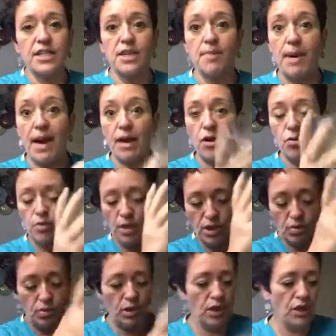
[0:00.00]
Tobacco
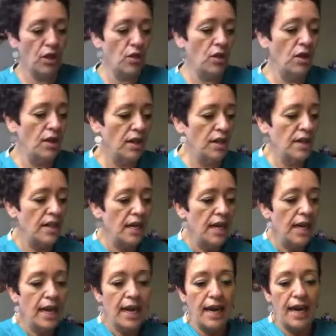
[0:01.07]
Wreath, really good.
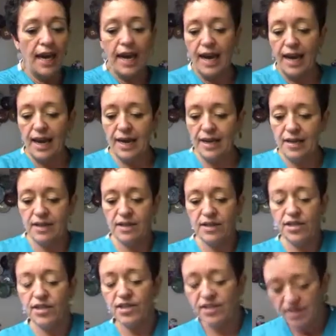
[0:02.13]
And
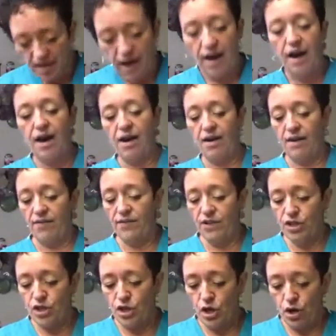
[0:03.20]
the star of the
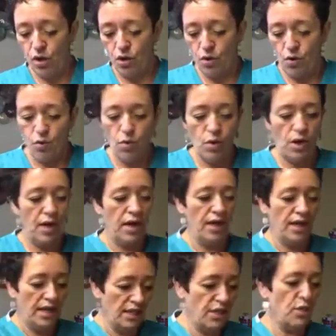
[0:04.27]
show
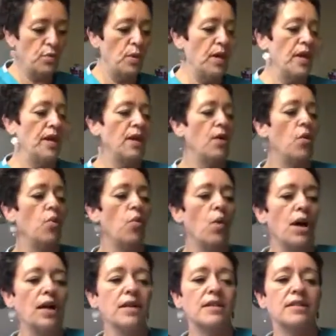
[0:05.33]
this week
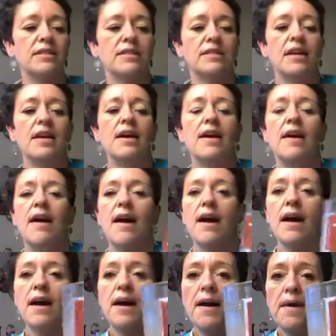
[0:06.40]
was
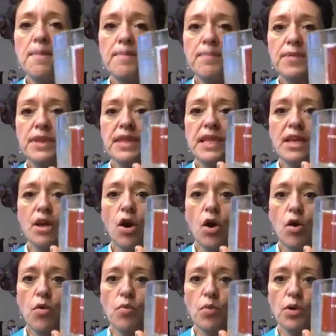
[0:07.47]
the
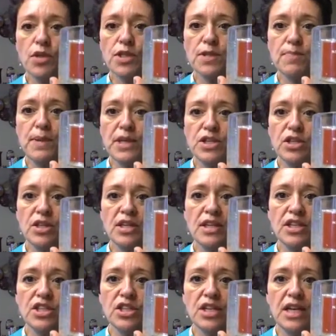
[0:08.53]
Homework Special
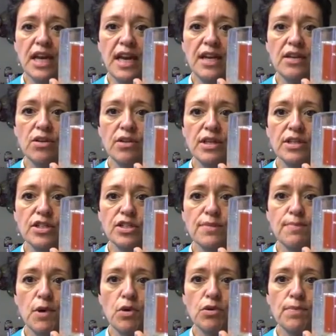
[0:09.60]
Edition Candle in
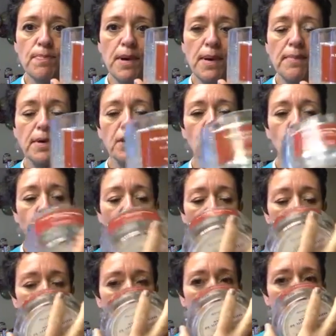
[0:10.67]
Smoked Pumpkin
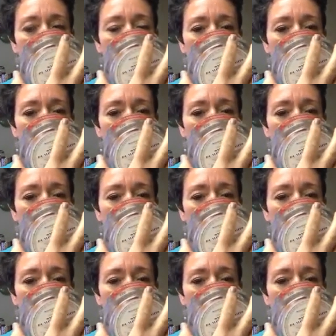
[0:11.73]
Woods.